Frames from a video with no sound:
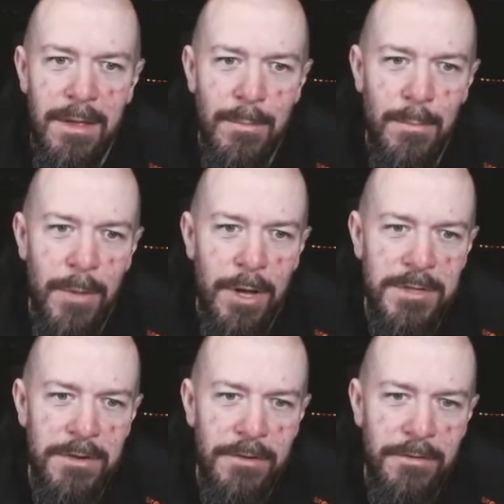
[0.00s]

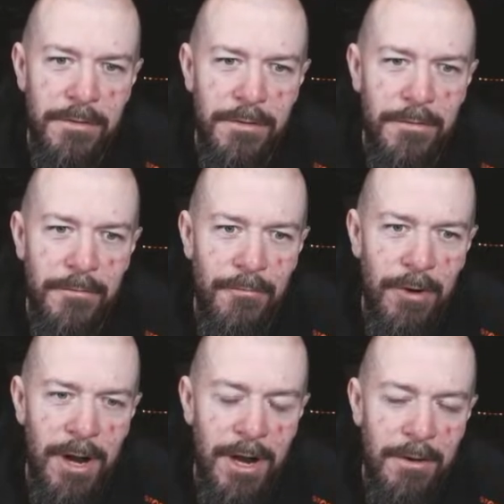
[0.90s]
master
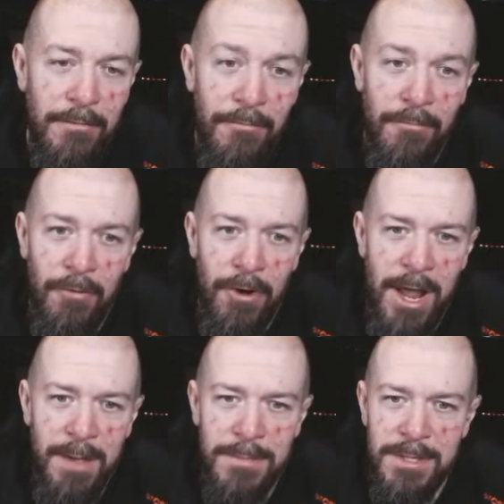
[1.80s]

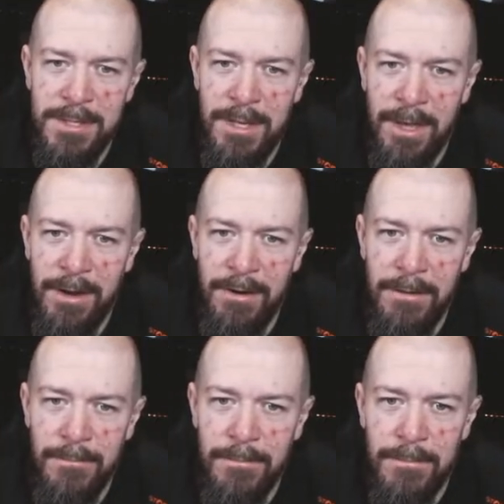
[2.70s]
frames here.
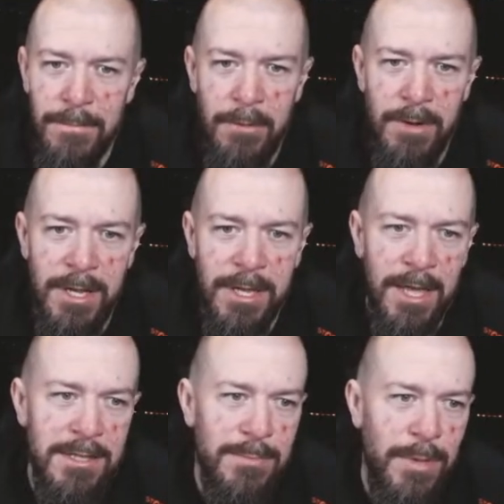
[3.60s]
I really
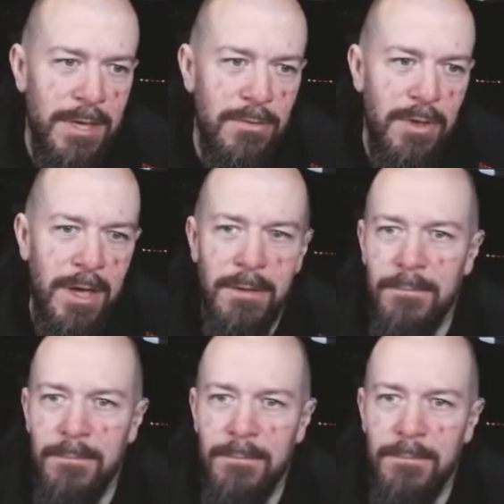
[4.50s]
can't speak today.